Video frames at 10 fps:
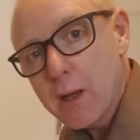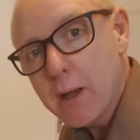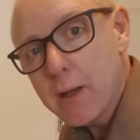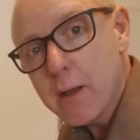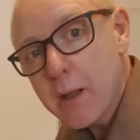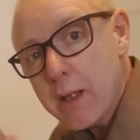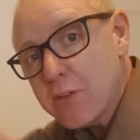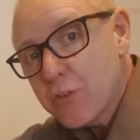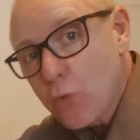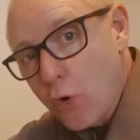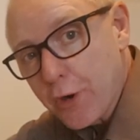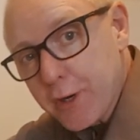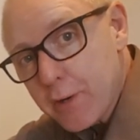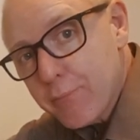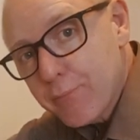It's an
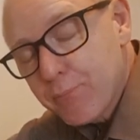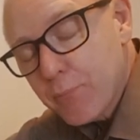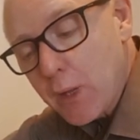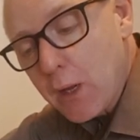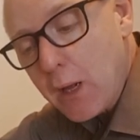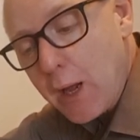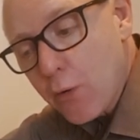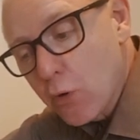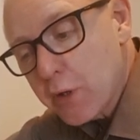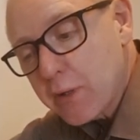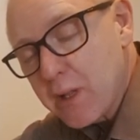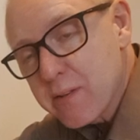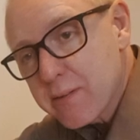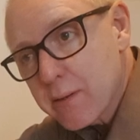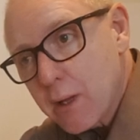order. I ordered
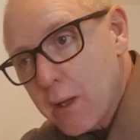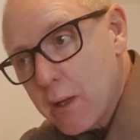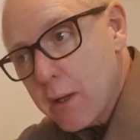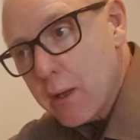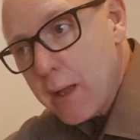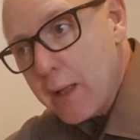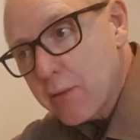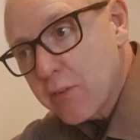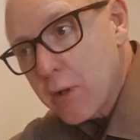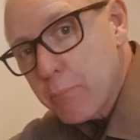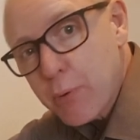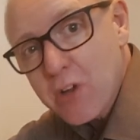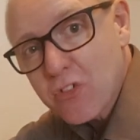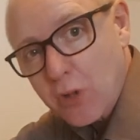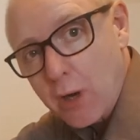this at
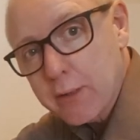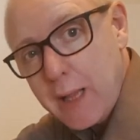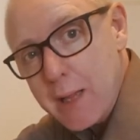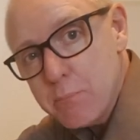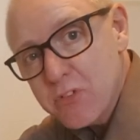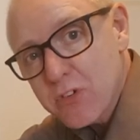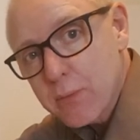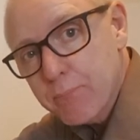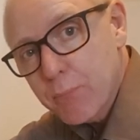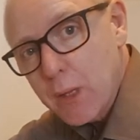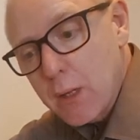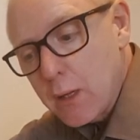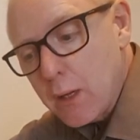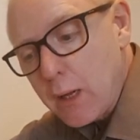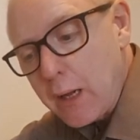press-startgames,
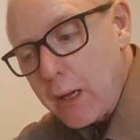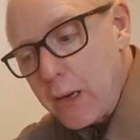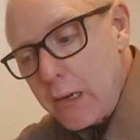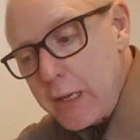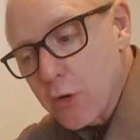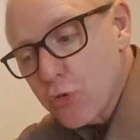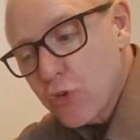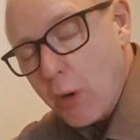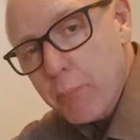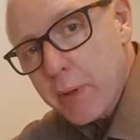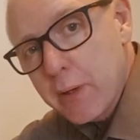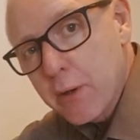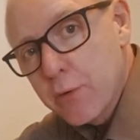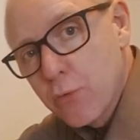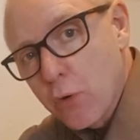a little shop in
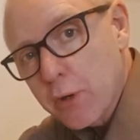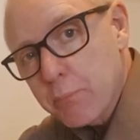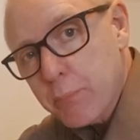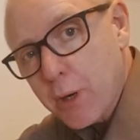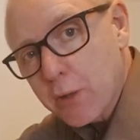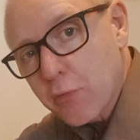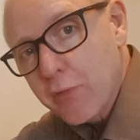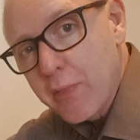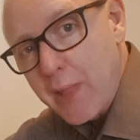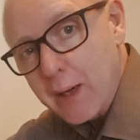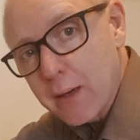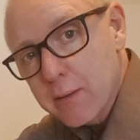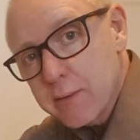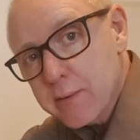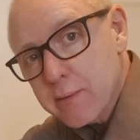the northern part of the
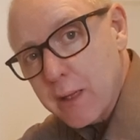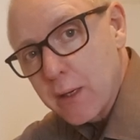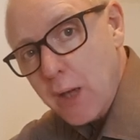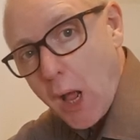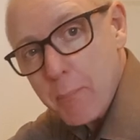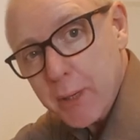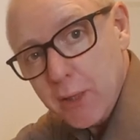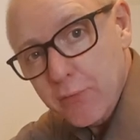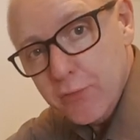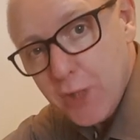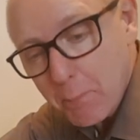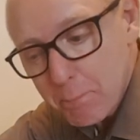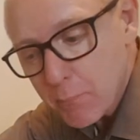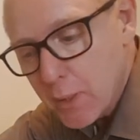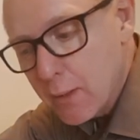Netherlands, in Appingedam.